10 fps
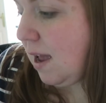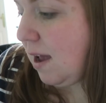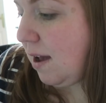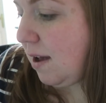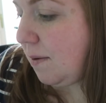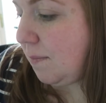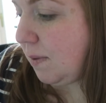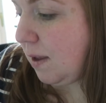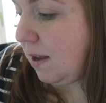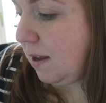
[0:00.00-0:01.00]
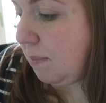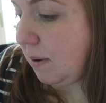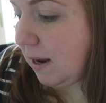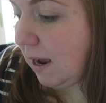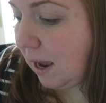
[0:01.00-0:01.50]

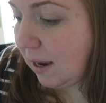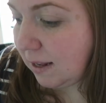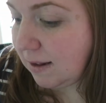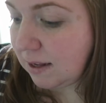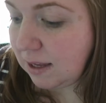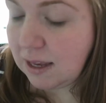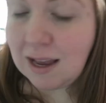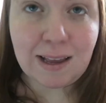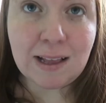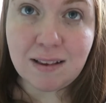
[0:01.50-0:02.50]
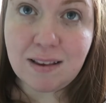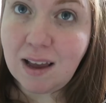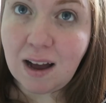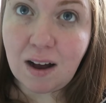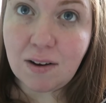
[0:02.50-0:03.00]
But I can
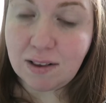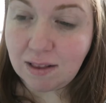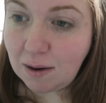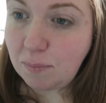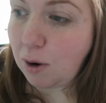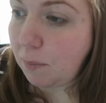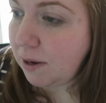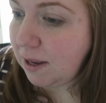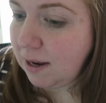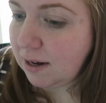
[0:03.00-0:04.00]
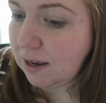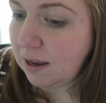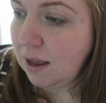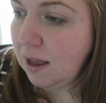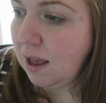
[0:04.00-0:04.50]
see how it's now properly
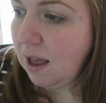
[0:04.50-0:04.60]
healing.